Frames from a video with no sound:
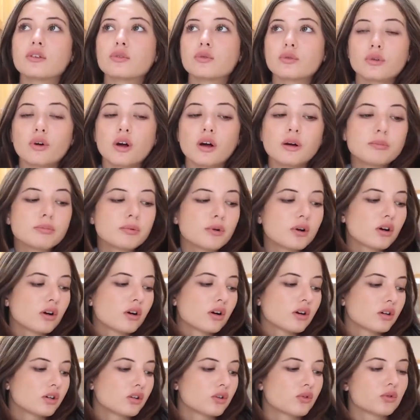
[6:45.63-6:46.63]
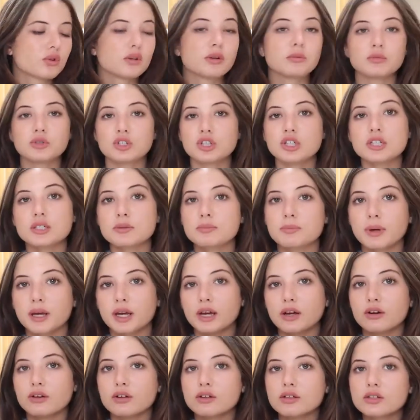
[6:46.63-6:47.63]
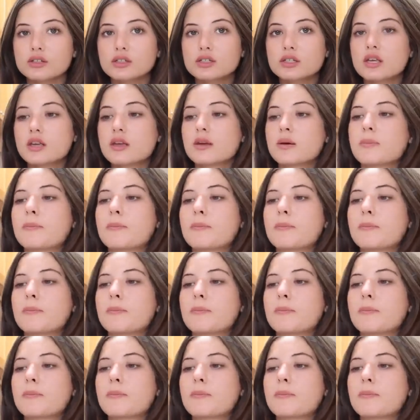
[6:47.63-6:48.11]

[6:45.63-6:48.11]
grew up on cream cheese bagels.